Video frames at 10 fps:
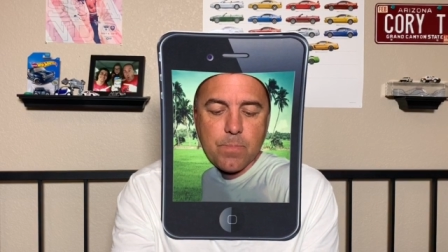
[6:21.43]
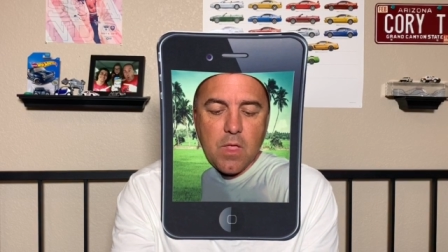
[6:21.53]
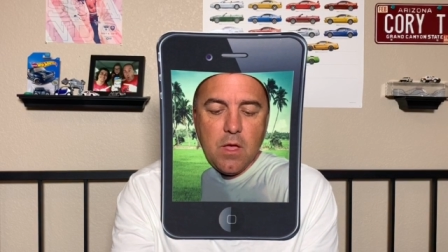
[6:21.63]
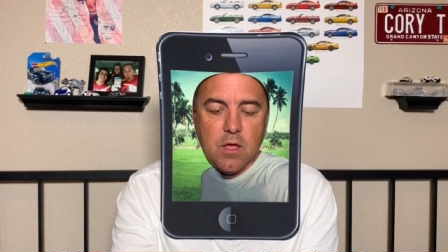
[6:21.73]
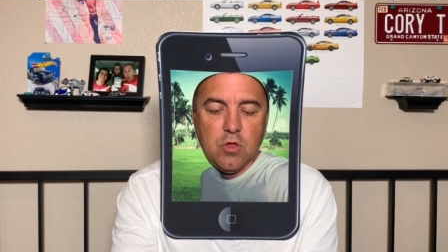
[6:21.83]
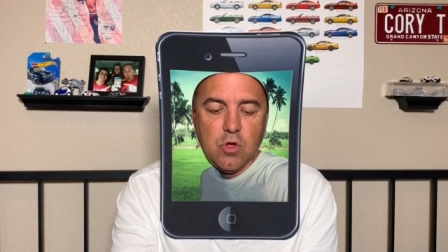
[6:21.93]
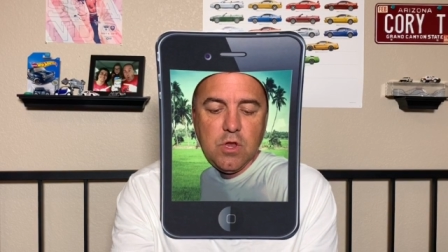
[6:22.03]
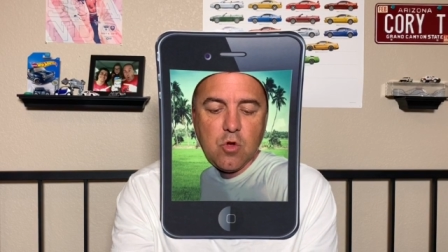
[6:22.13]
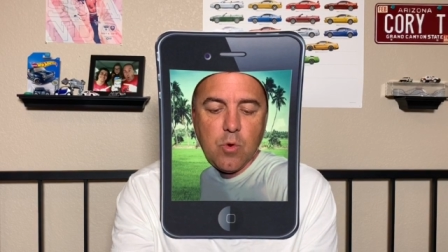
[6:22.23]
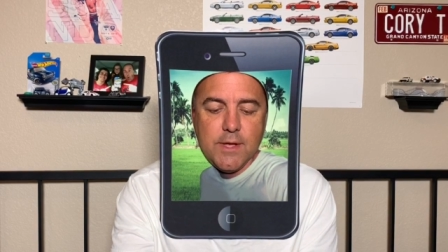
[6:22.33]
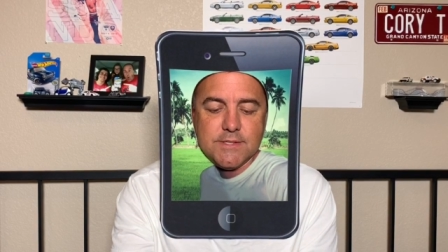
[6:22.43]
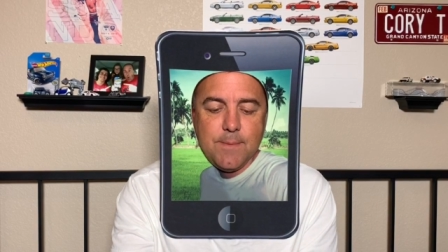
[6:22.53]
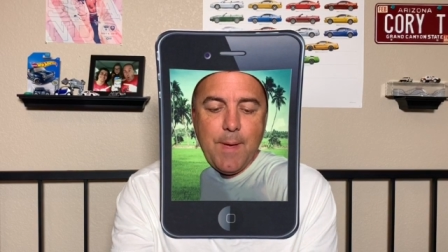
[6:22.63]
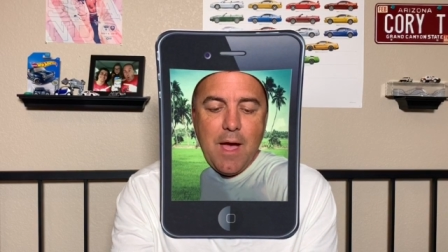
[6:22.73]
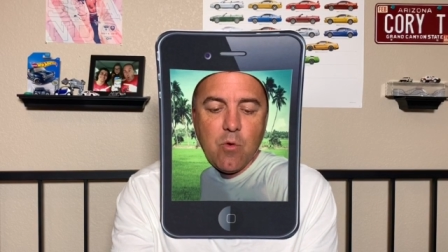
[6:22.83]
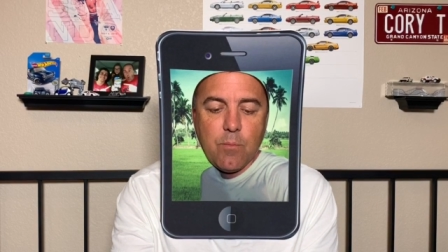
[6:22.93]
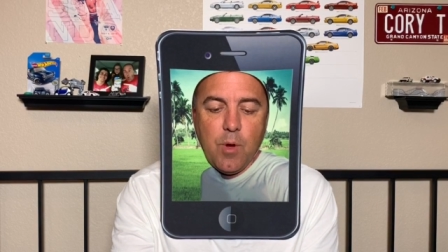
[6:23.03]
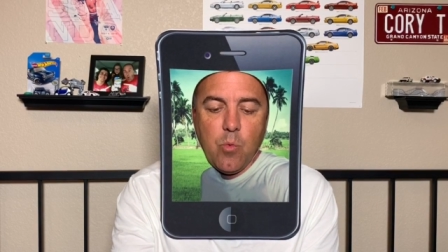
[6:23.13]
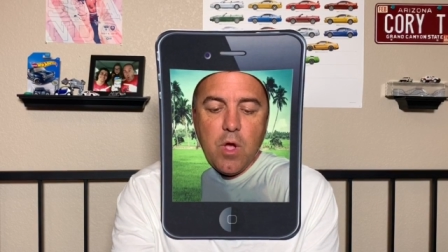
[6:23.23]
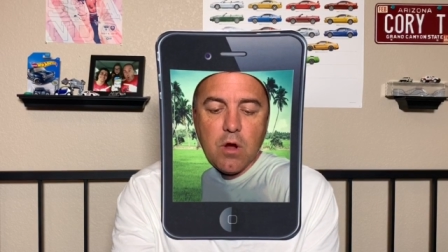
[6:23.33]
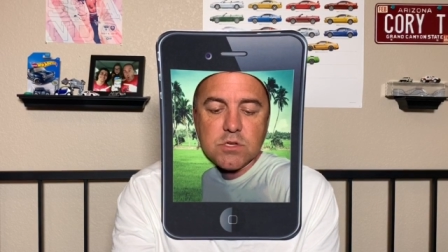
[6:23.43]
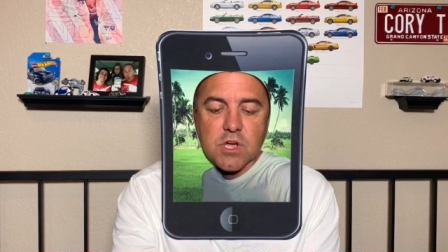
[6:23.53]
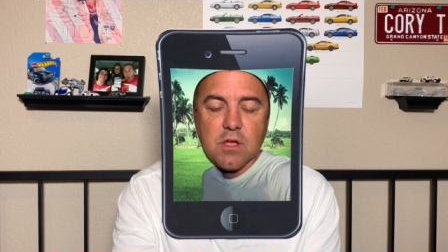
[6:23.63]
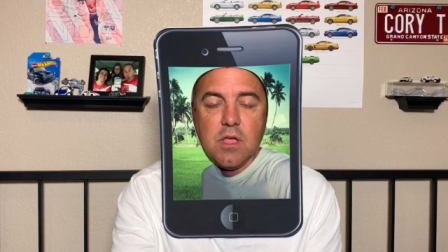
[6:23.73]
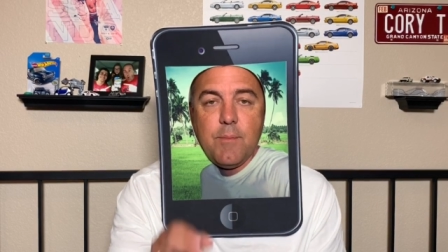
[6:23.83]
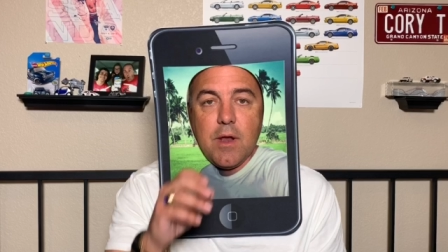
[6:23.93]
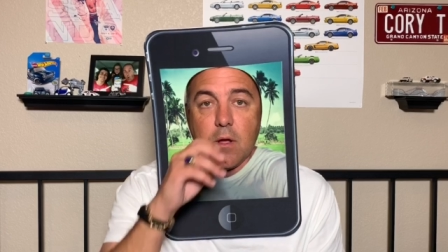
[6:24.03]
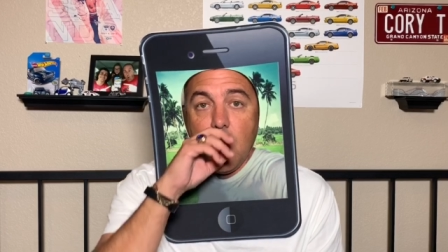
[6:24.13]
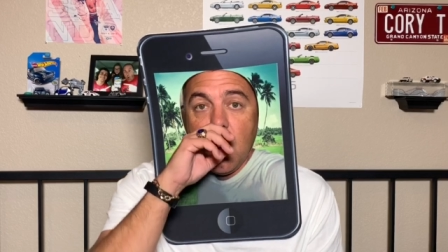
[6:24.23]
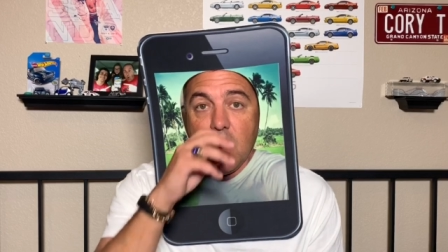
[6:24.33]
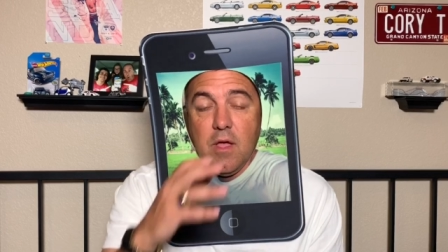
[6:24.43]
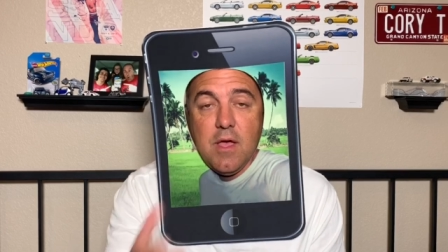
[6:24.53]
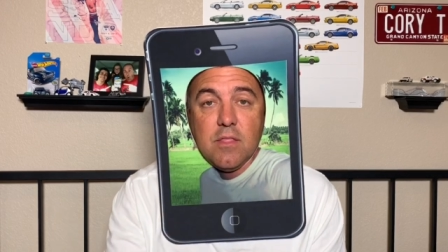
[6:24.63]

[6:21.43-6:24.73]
any crazy power, but we are talking about a car